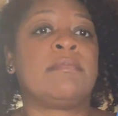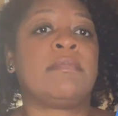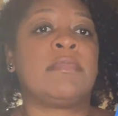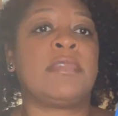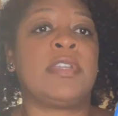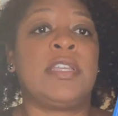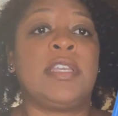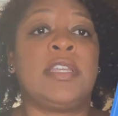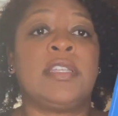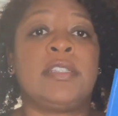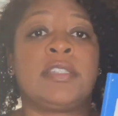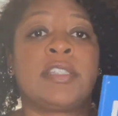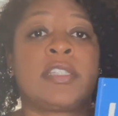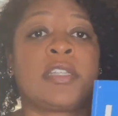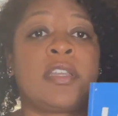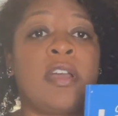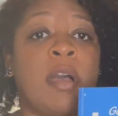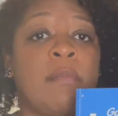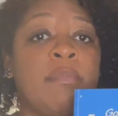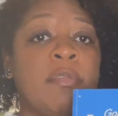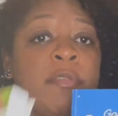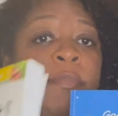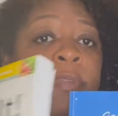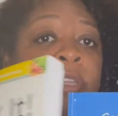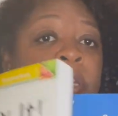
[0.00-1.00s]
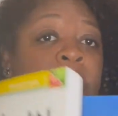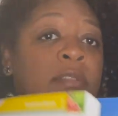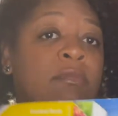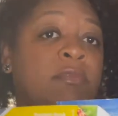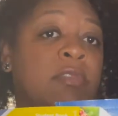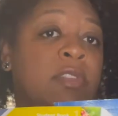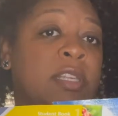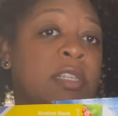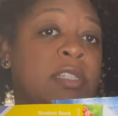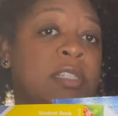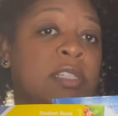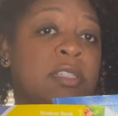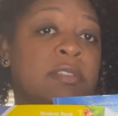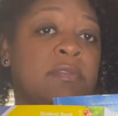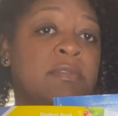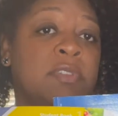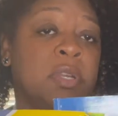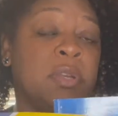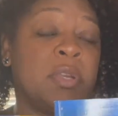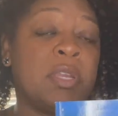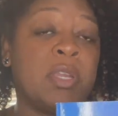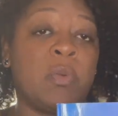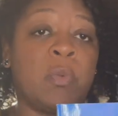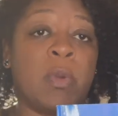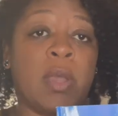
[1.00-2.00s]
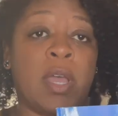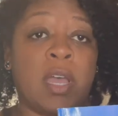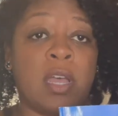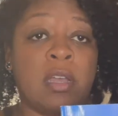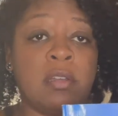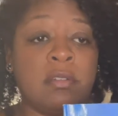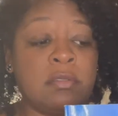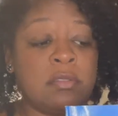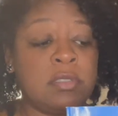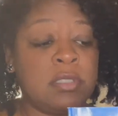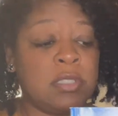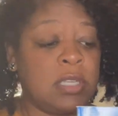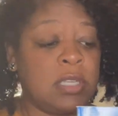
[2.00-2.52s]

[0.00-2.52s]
it's complementing this very well.